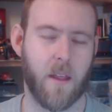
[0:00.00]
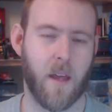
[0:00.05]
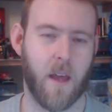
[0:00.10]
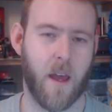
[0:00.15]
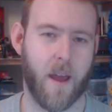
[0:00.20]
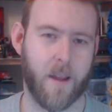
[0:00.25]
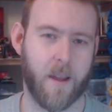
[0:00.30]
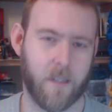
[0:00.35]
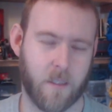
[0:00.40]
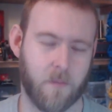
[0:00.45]

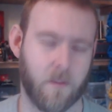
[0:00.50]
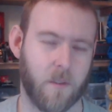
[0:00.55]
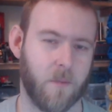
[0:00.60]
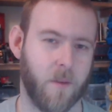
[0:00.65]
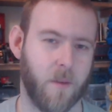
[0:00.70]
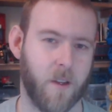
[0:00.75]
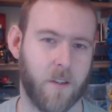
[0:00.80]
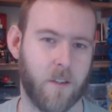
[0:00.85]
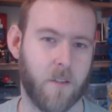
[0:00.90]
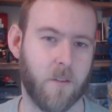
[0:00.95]
some supply
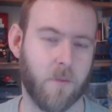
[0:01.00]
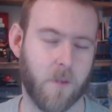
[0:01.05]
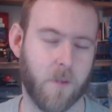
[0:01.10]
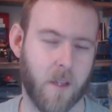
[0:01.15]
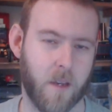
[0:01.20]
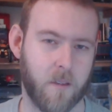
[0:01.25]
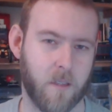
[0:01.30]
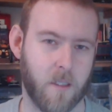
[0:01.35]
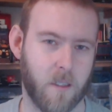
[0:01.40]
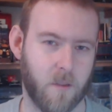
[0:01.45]
issues with
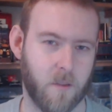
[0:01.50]
those as